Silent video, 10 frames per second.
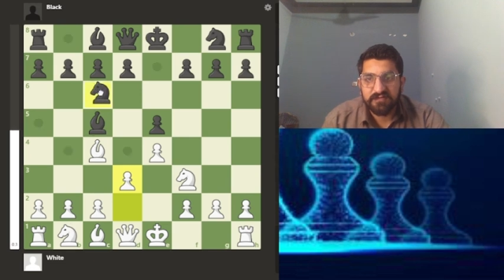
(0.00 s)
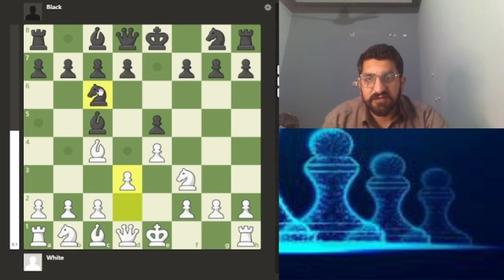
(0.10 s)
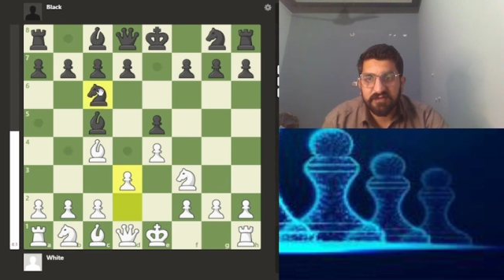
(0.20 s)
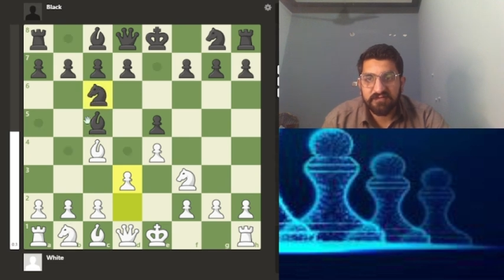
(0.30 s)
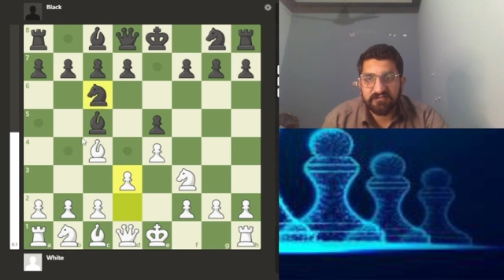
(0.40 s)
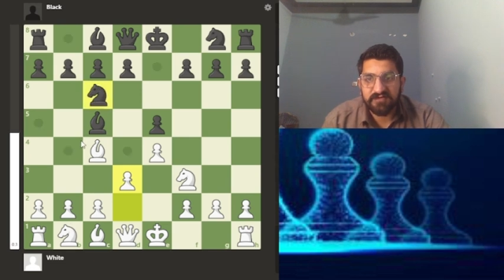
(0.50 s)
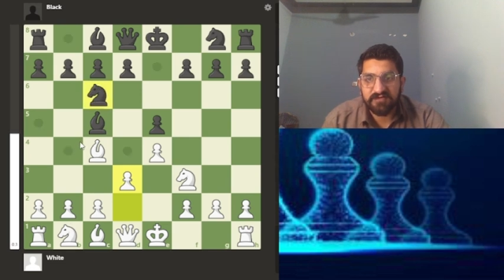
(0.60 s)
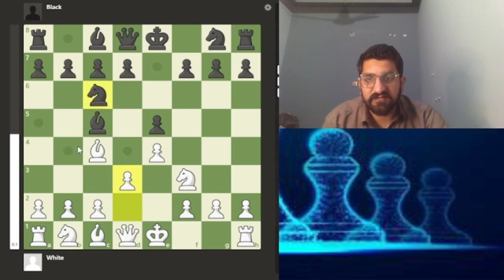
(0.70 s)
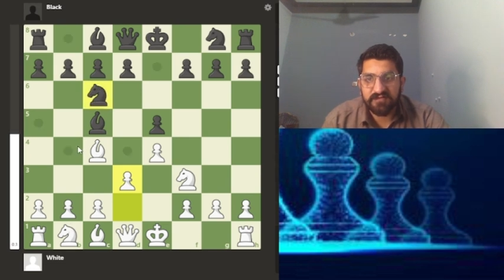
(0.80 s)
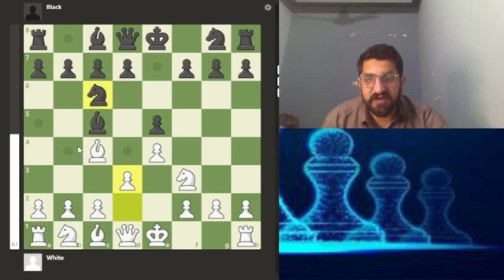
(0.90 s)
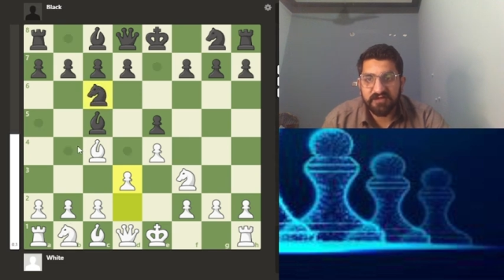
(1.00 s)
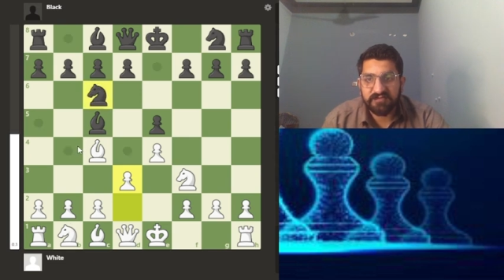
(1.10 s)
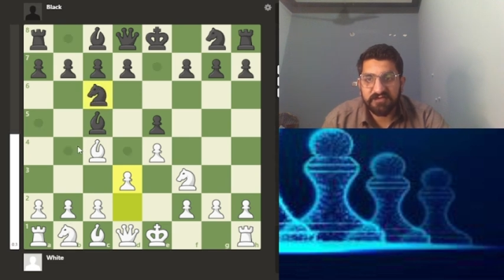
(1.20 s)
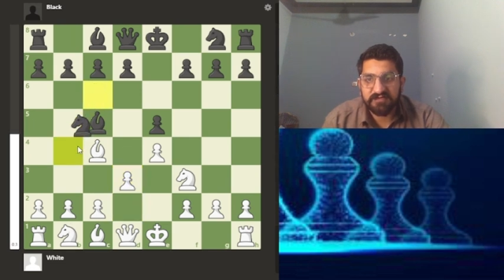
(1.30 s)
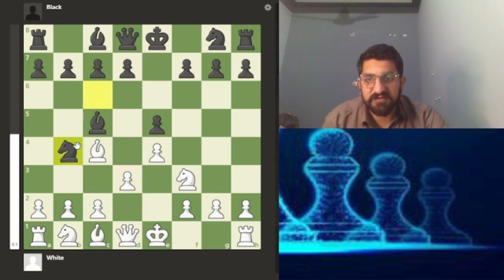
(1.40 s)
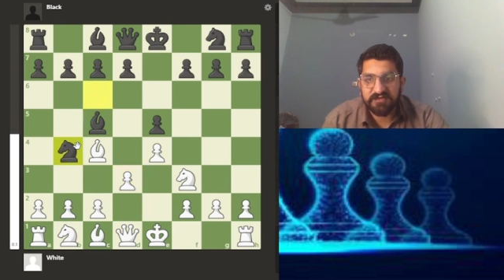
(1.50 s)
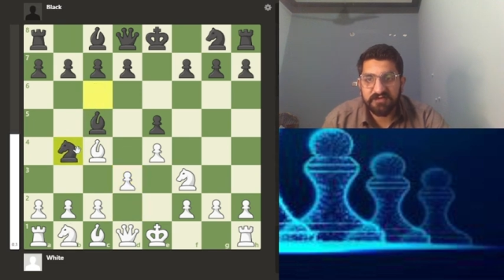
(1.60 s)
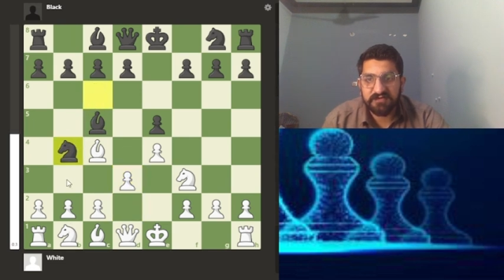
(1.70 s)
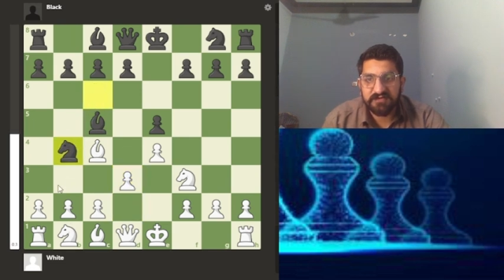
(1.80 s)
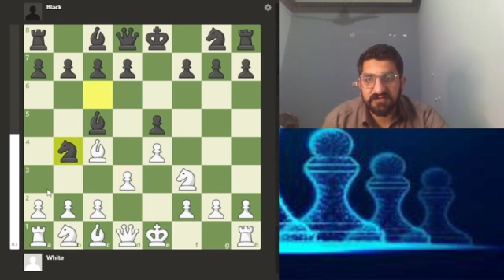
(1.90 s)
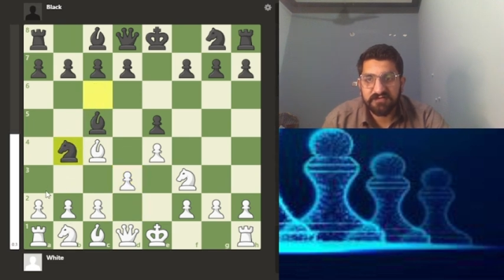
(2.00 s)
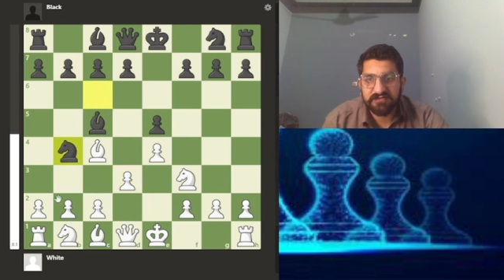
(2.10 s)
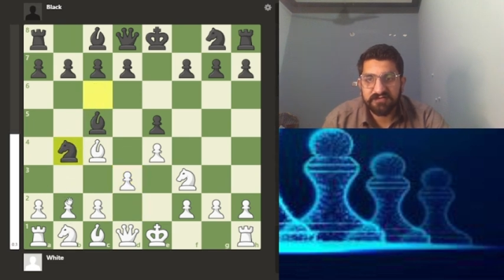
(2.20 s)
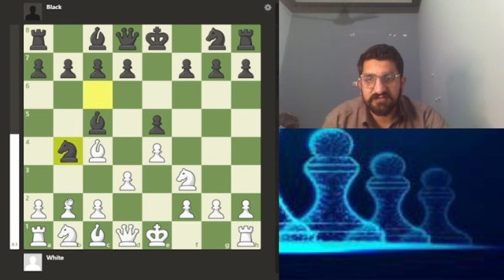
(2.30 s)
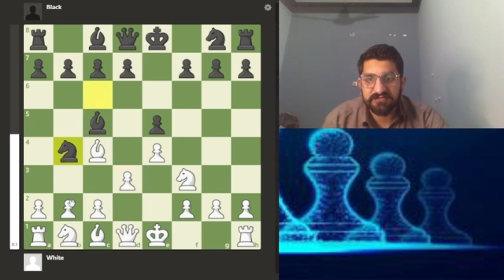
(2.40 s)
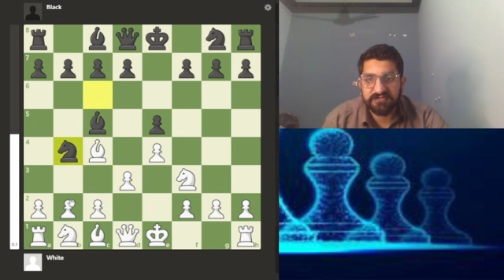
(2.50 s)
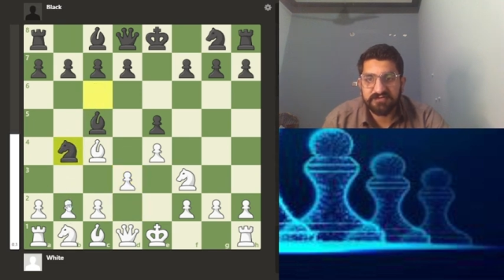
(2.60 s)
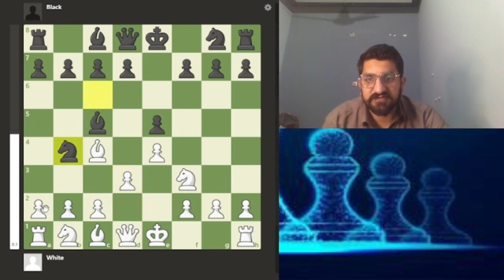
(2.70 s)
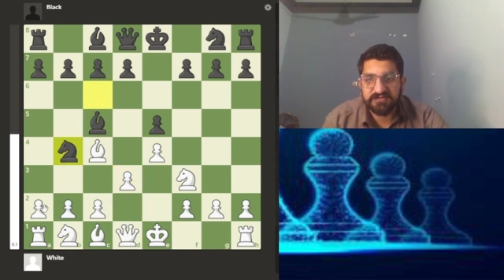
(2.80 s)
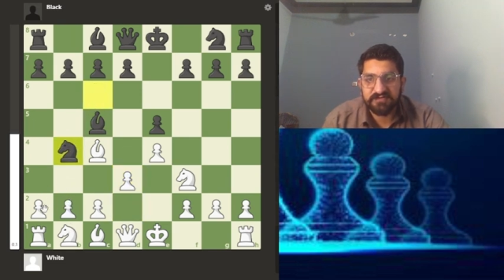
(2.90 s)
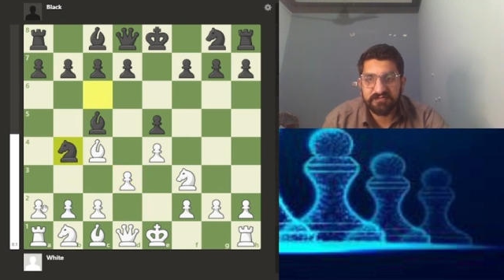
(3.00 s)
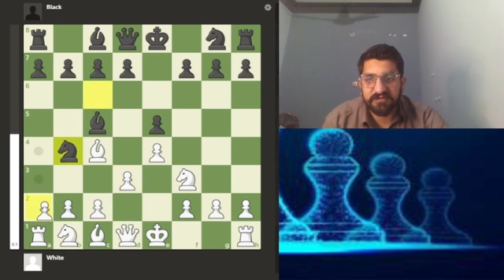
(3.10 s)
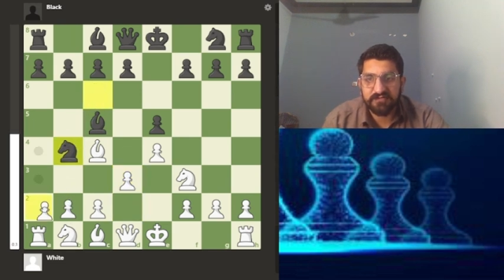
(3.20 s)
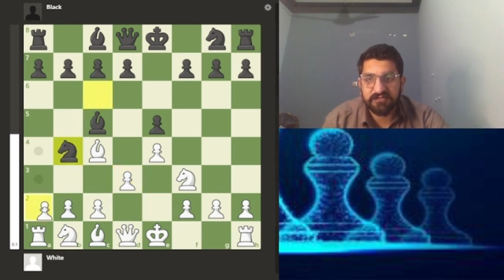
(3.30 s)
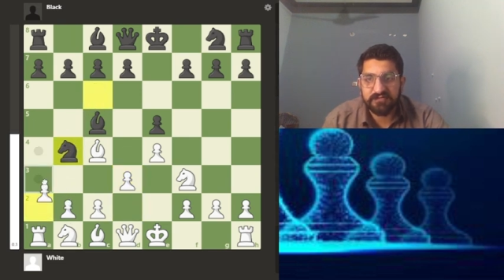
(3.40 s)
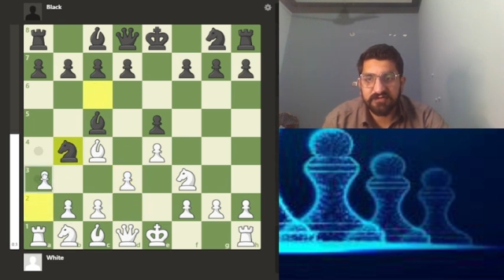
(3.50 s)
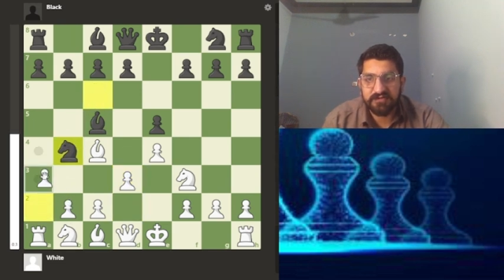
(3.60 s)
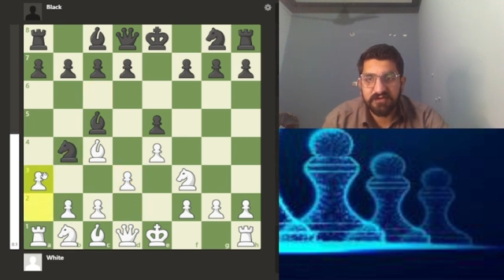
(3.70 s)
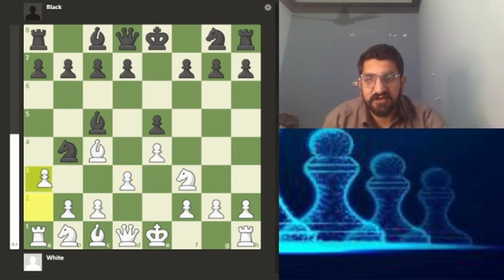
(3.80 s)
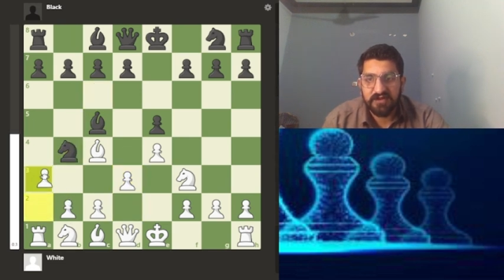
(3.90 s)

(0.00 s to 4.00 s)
what if black plays here, you can just simply go here.